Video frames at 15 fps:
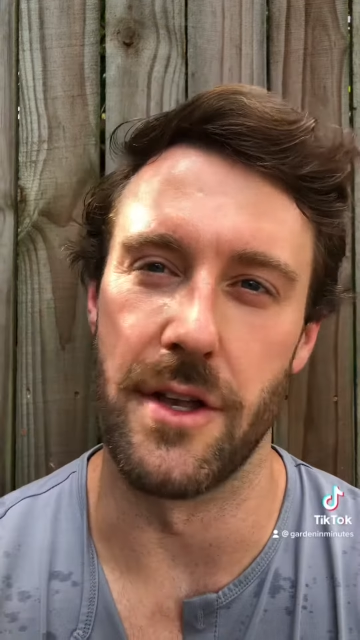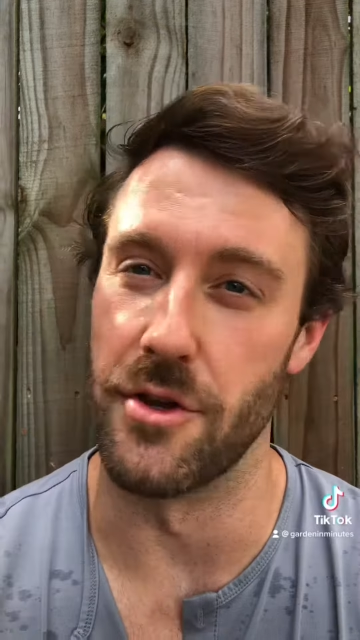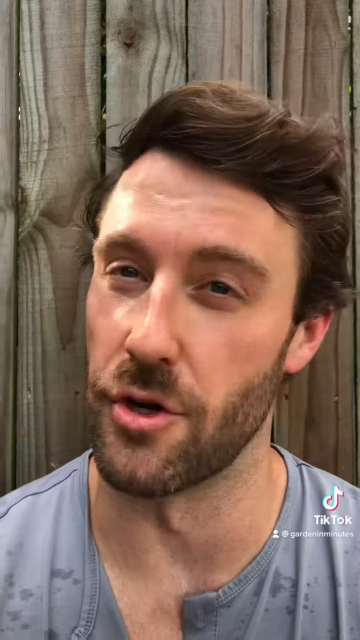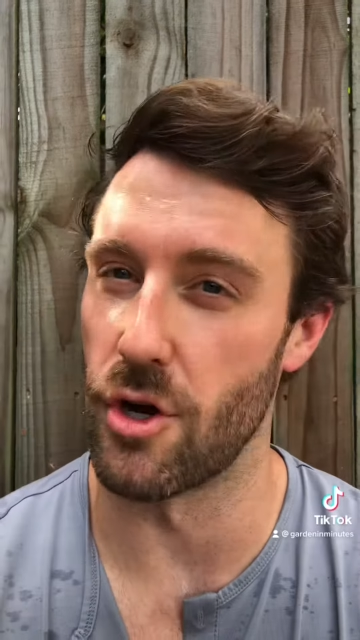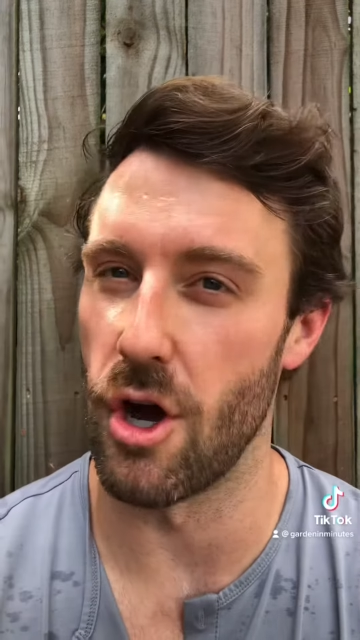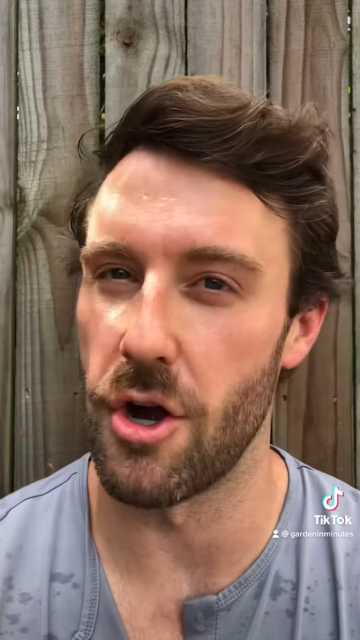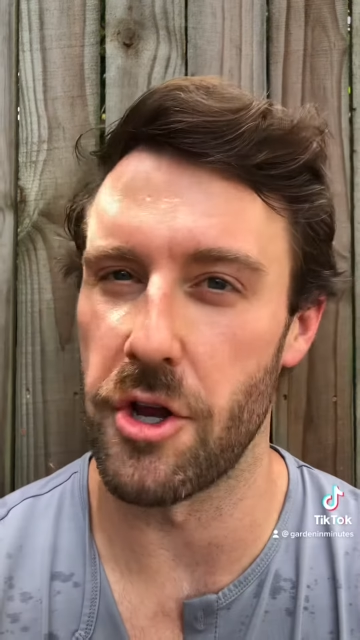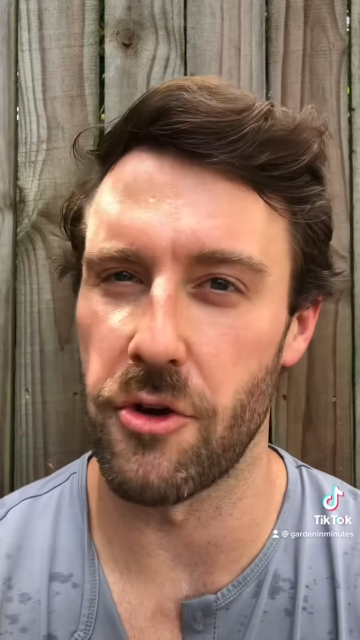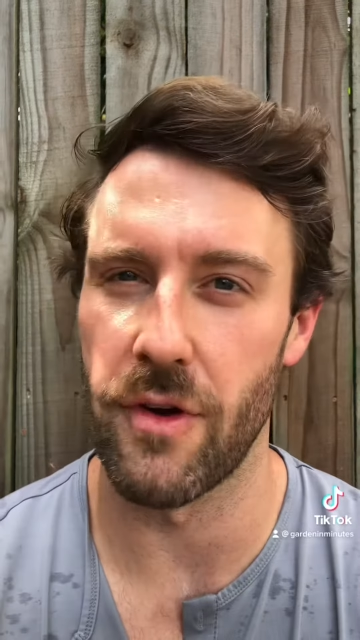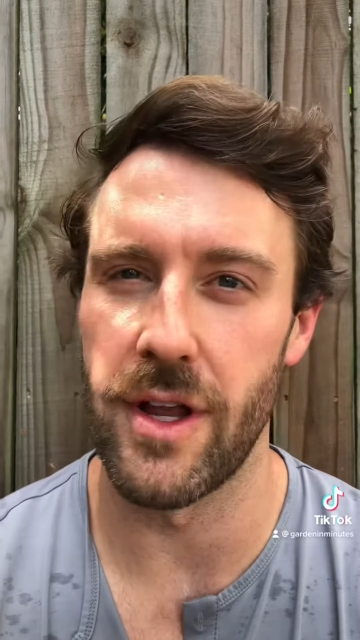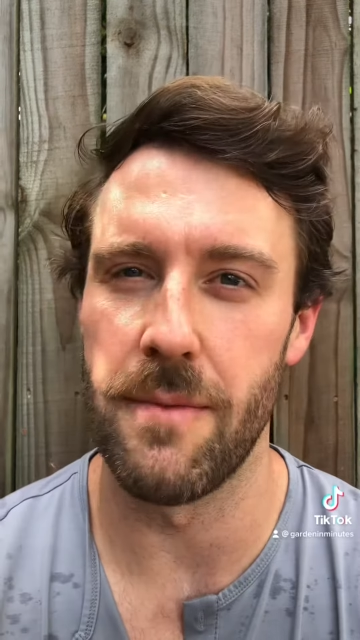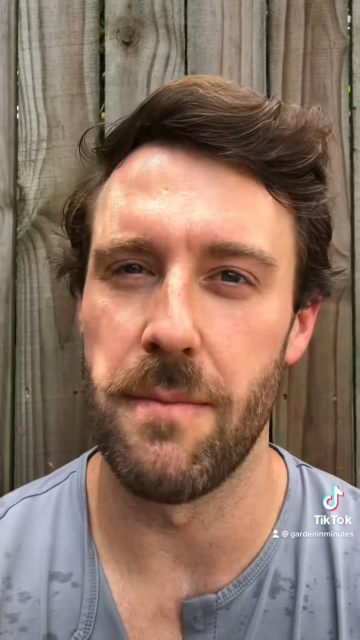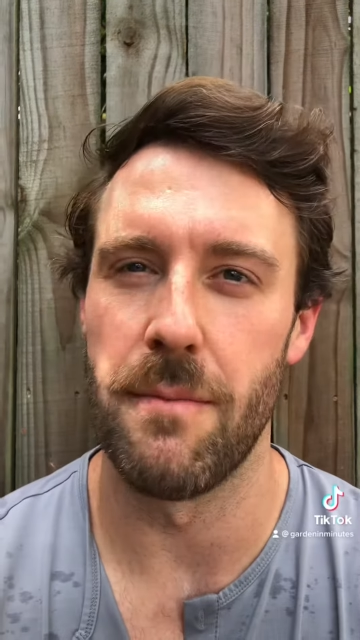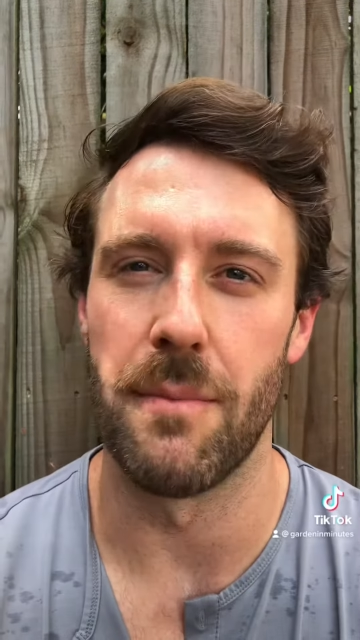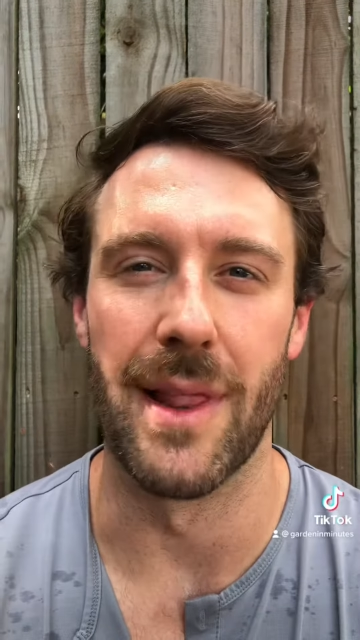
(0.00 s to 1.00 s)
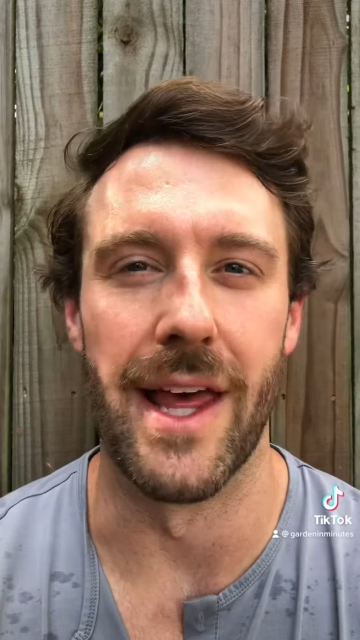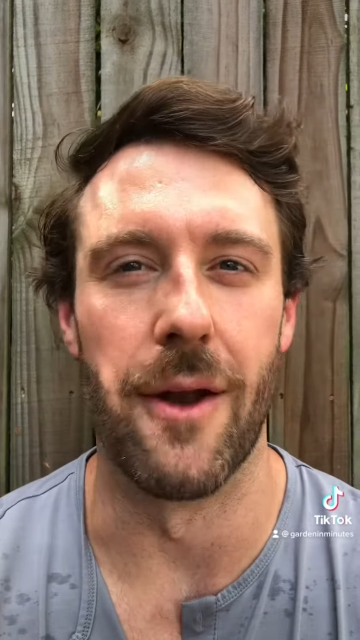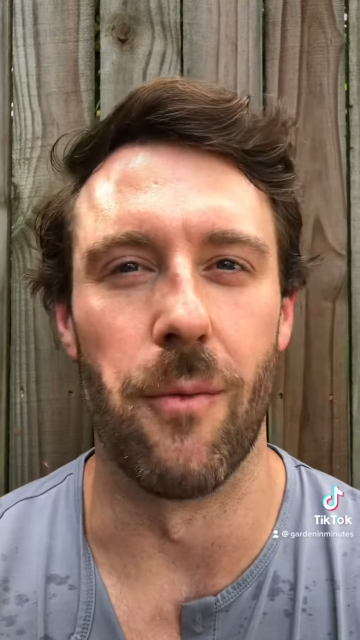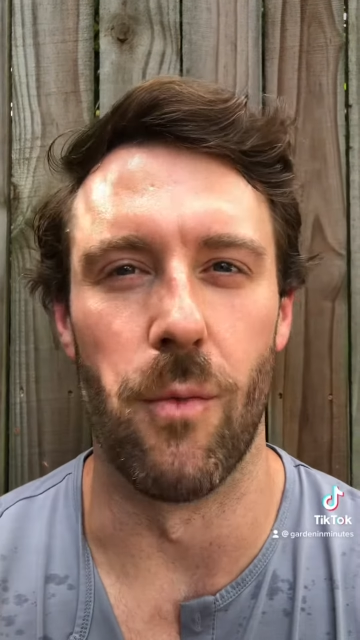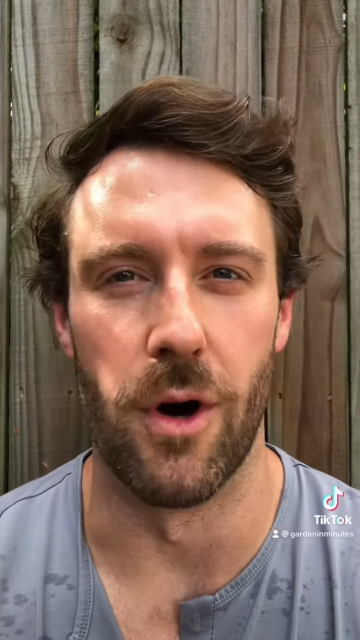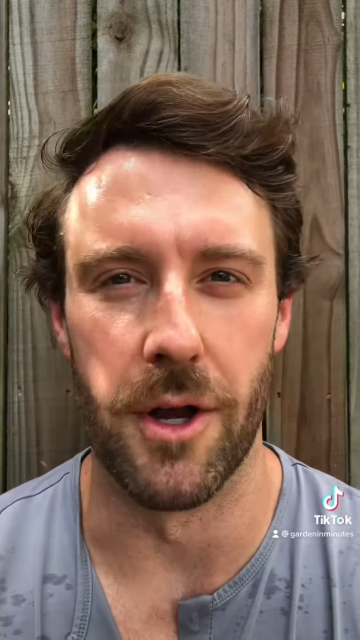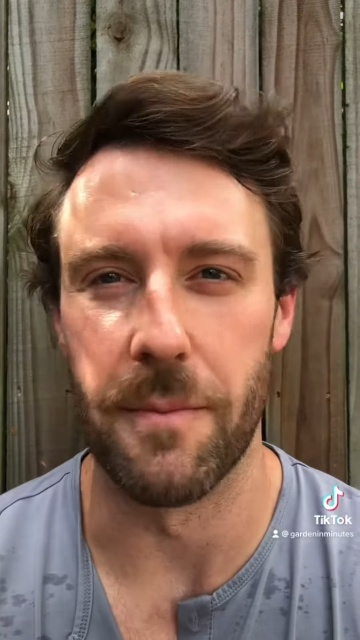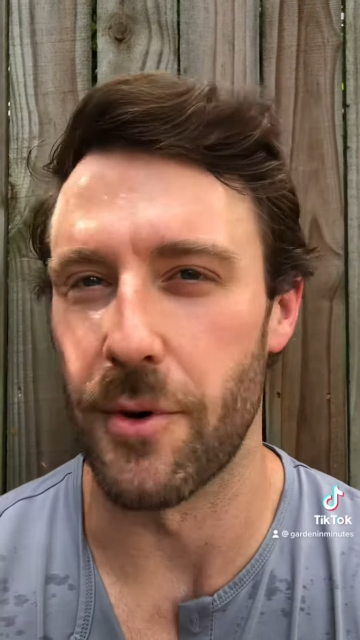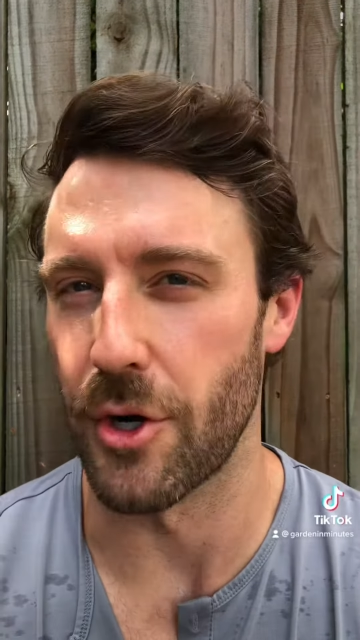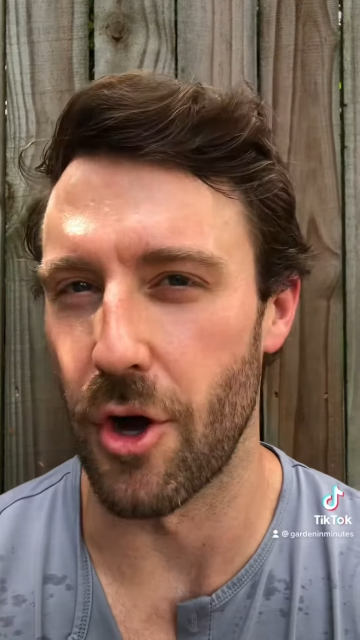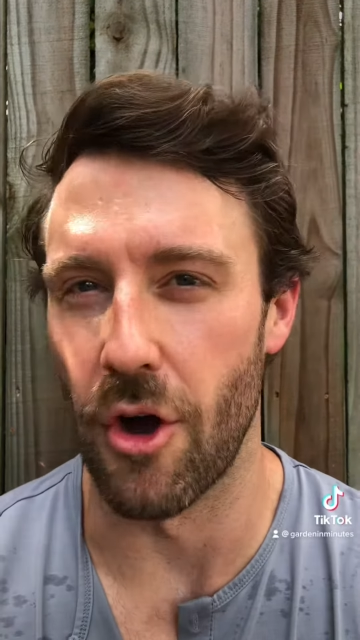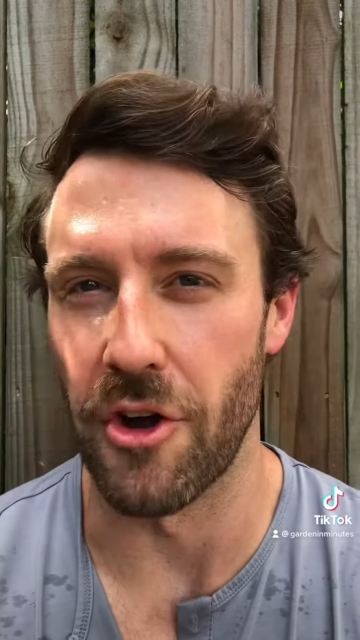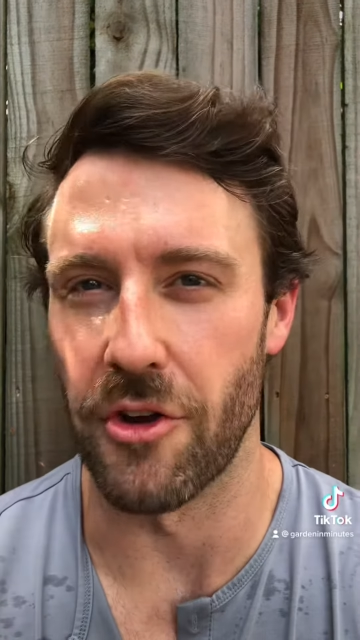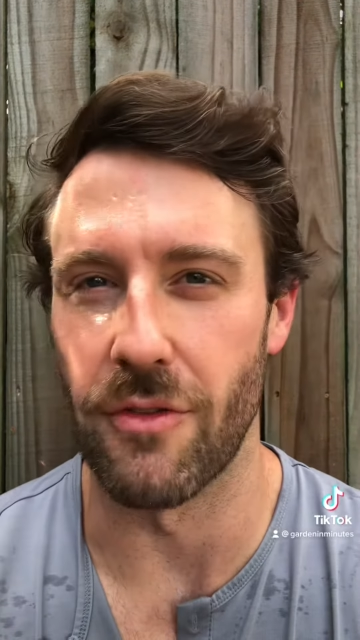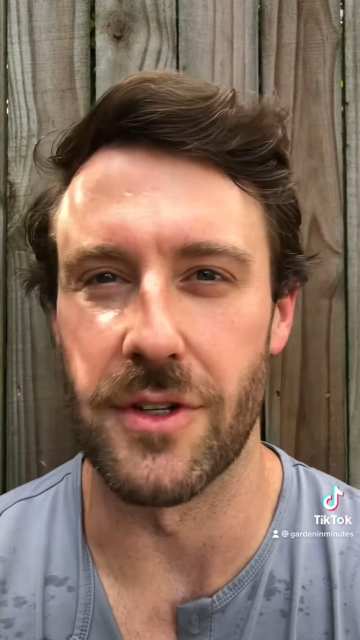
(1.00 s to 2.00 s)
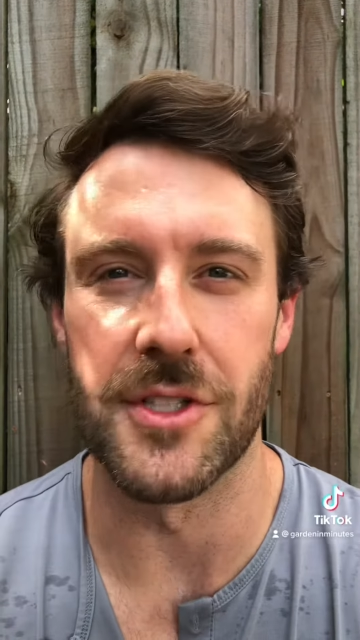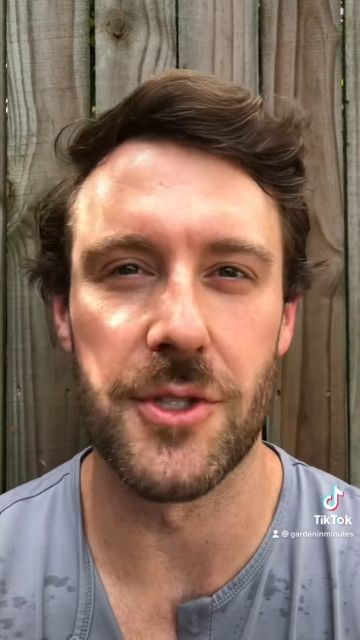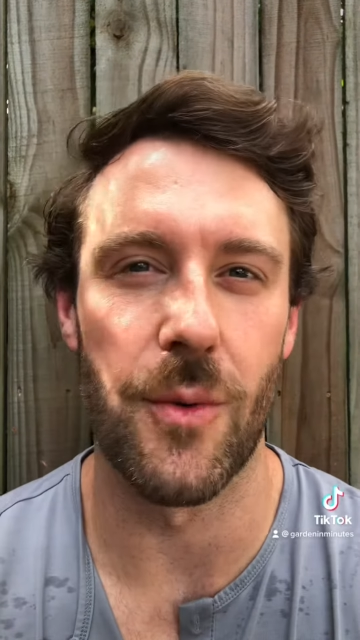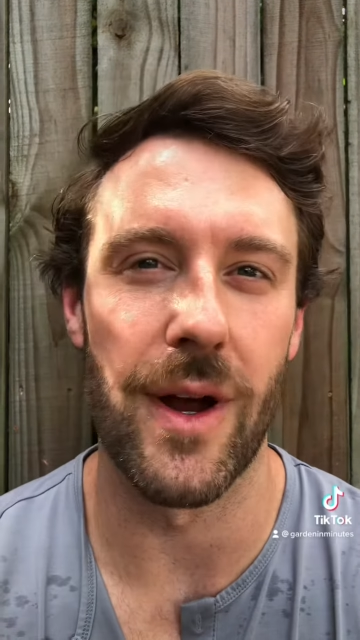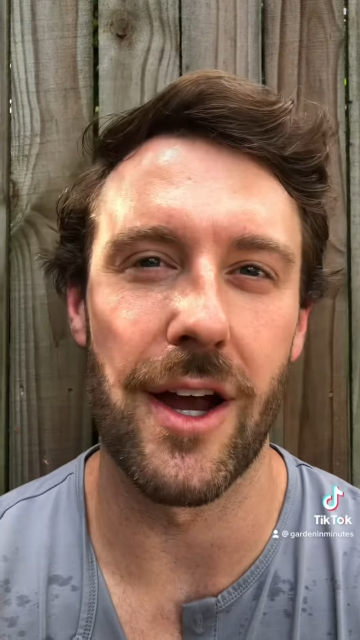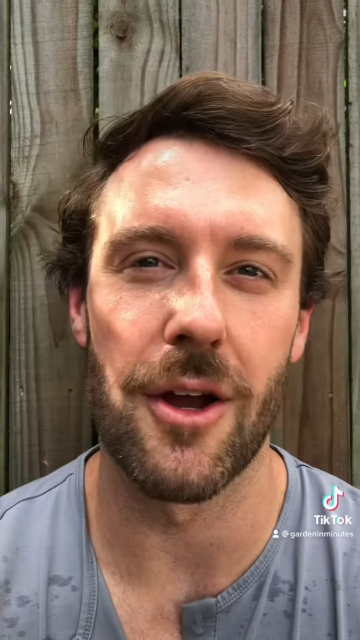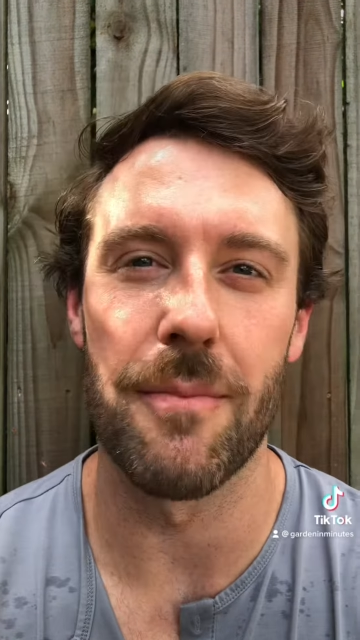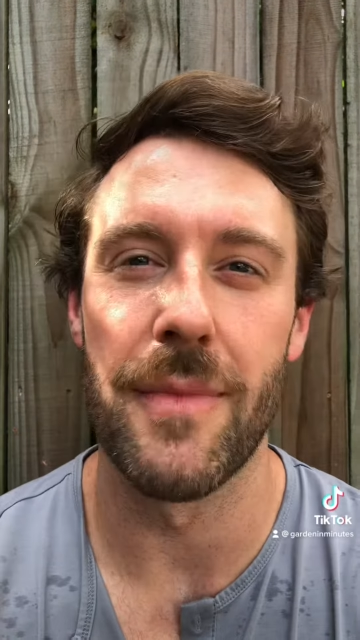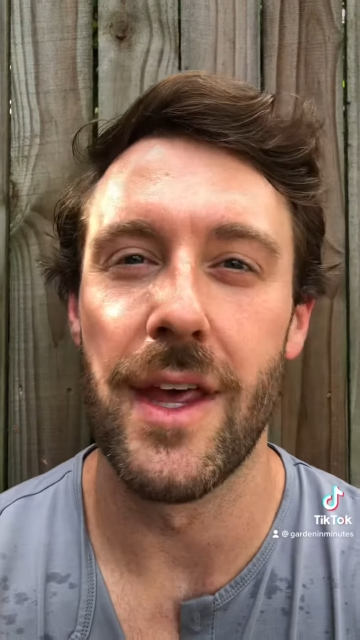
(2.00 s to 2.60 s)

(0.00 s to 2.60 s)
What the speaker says: in your garden grid, plant 1 per garden grid square.